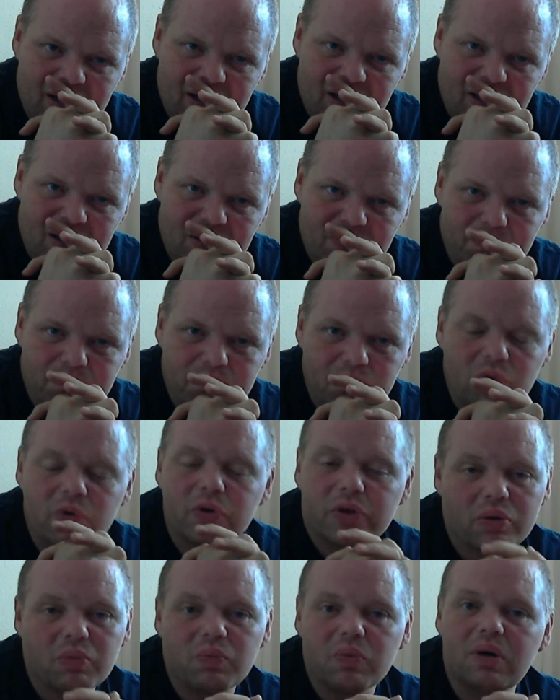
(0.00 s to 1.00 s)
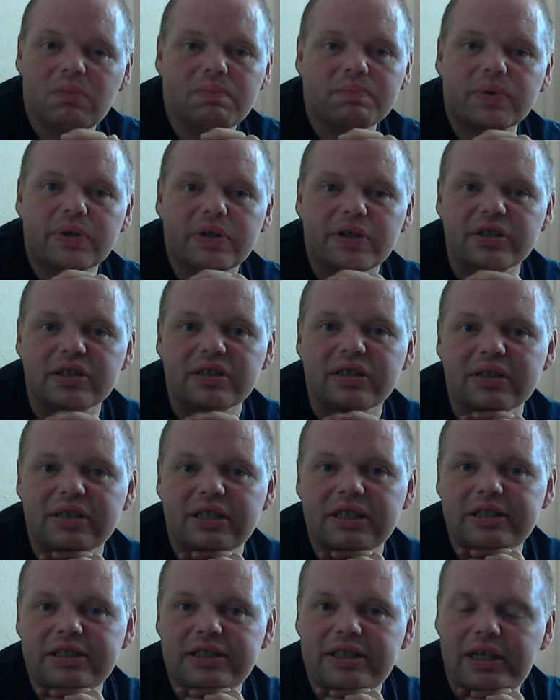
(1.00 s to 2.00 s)
More than one person
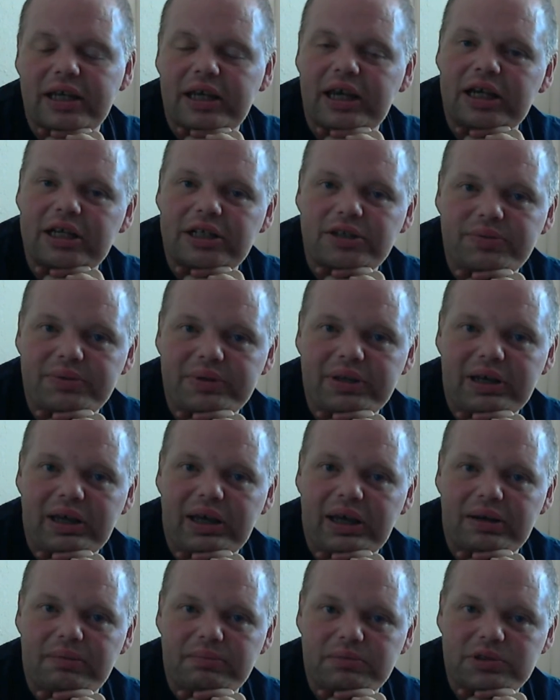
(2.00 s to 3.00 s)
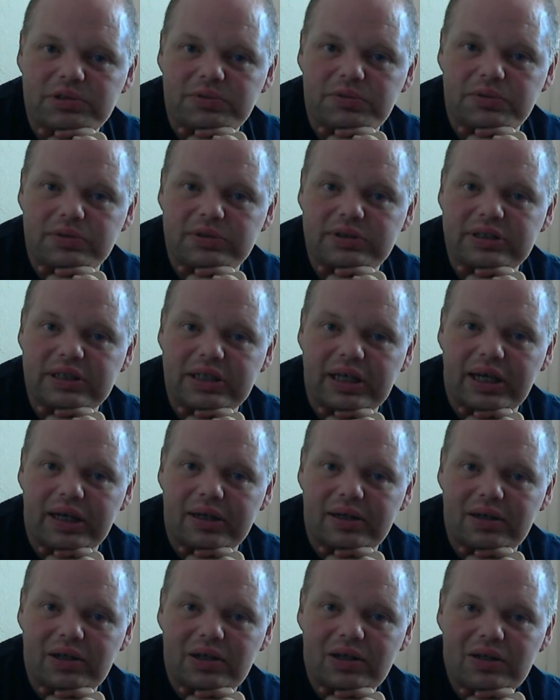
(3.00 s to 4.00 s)
disengaged with the game towards the end.
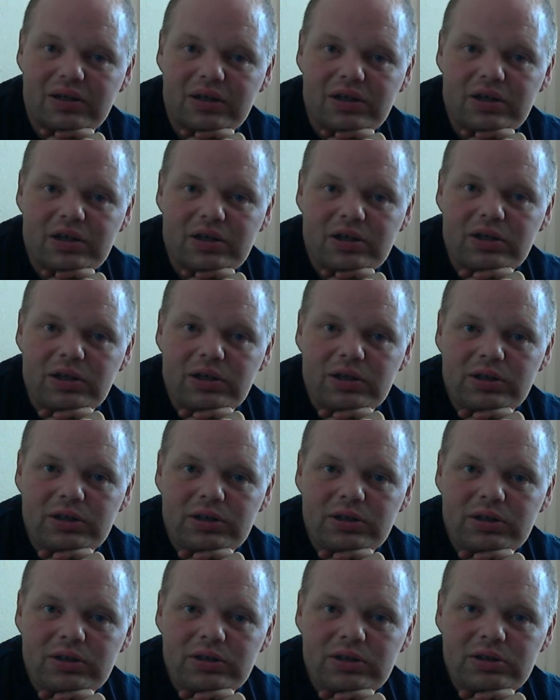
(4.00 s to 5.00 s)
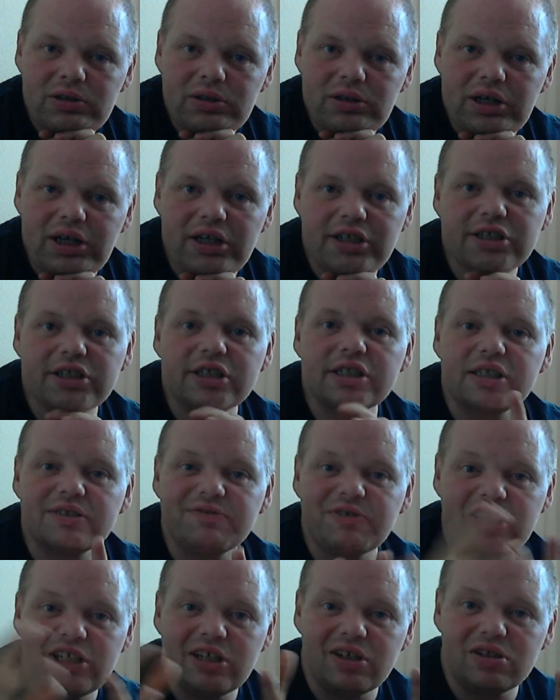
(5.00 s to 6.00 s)
Actually, to
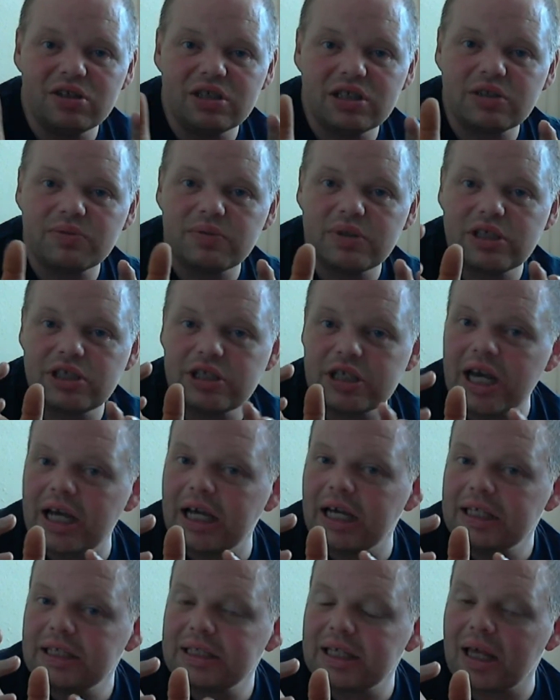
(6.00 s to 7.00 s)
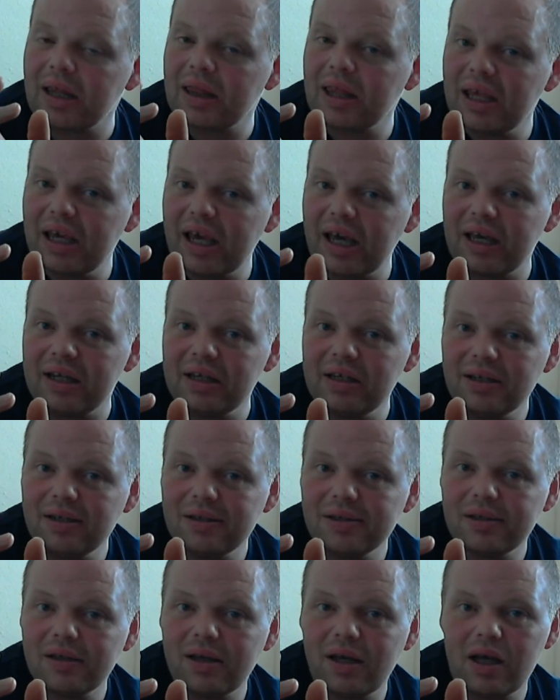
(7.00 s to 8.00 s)
be honest with Jess, at the end,
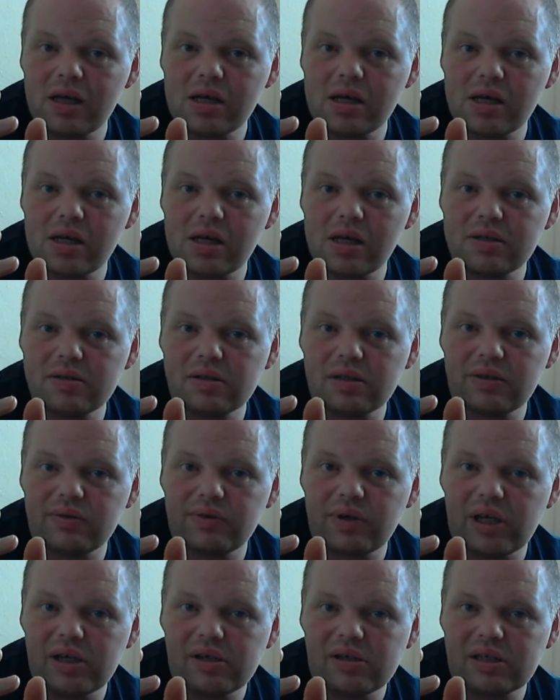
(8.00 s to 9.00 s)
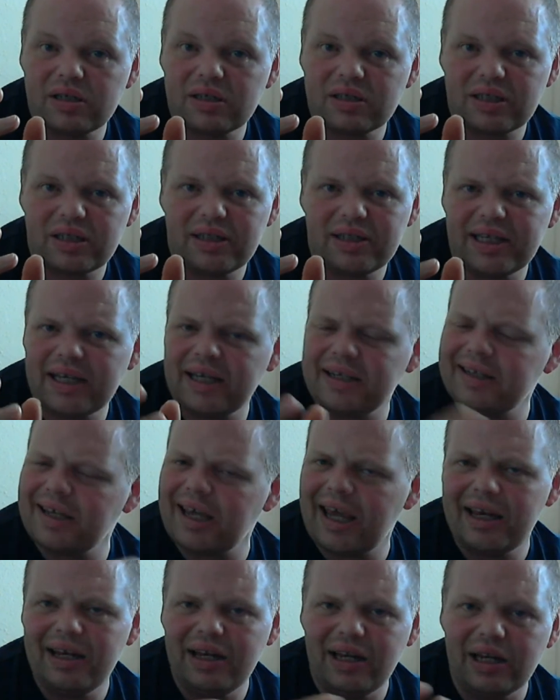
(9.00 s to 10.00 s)
because in the end it
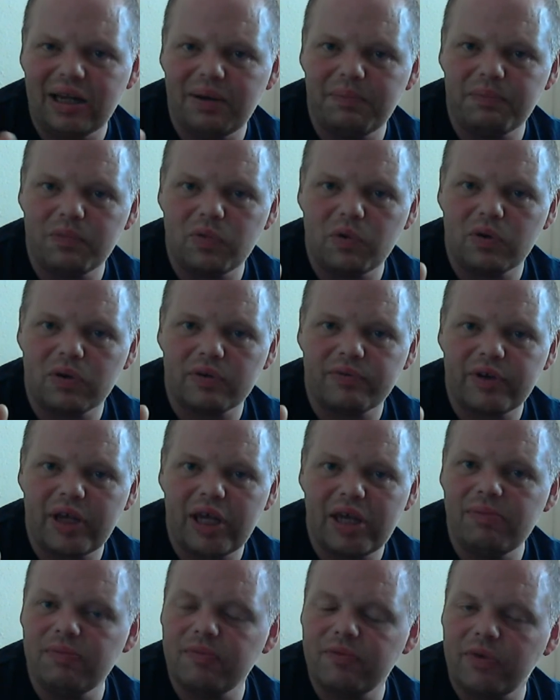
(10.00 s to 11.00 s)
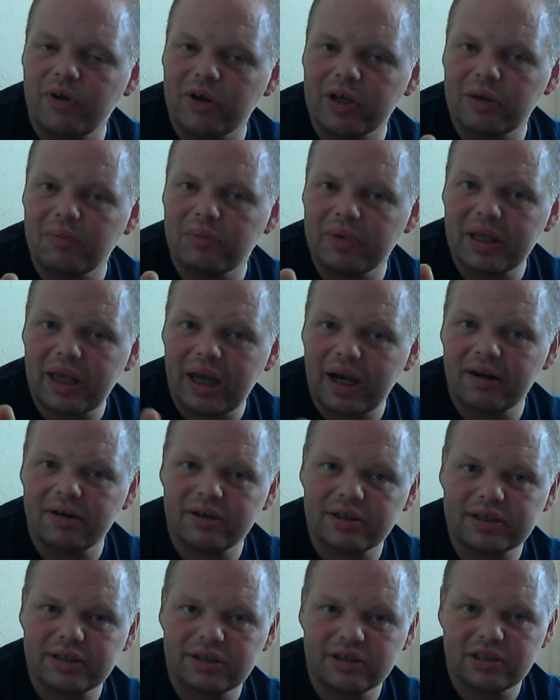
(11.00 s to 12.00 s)
ended up more of an infighting with
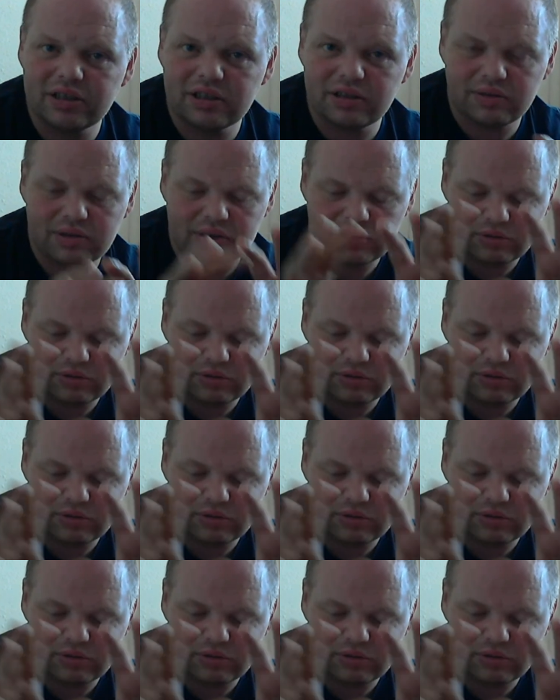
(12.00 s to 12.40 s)
characters due to